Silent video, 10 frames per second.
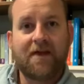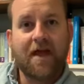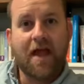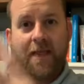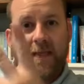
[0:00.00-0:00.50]

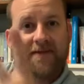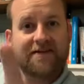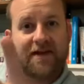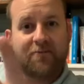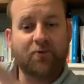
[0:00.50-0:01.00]
And then the
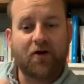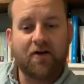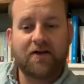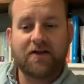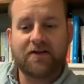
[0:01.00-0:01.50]
second
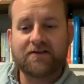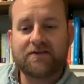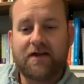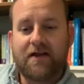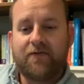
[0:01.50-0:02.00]
part is
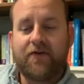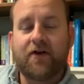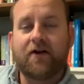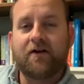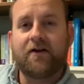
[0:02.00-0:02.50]

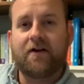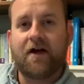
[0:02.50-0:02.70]
they're